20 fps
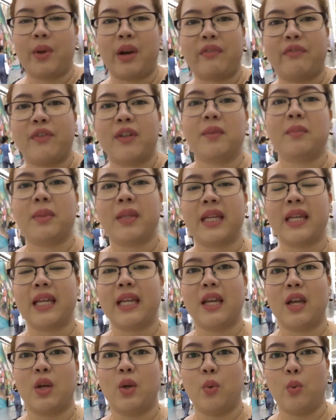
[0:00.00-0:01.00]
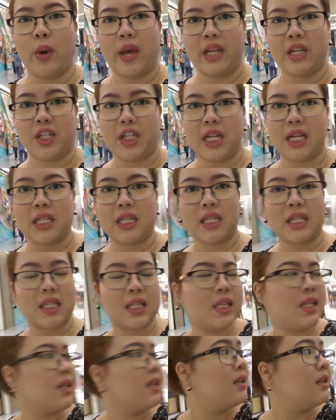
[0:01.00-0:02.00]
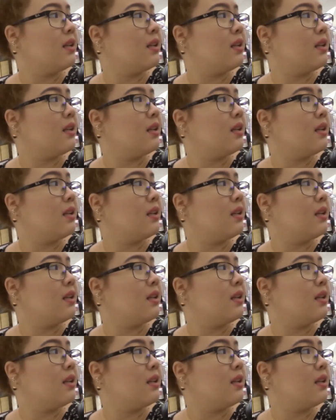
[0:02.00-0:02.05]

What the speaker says: Preferably wedges.